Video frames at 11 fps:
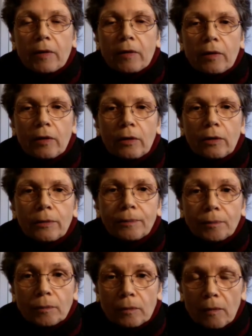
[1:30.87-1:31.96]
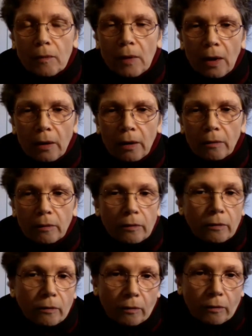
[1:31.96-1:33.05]
So
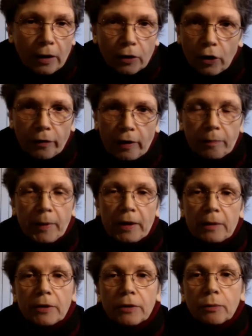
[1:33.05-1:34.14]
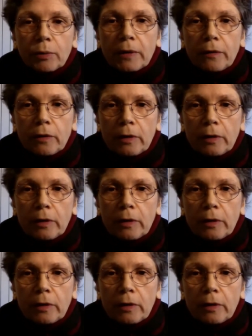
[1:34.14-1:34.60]
I just experiment with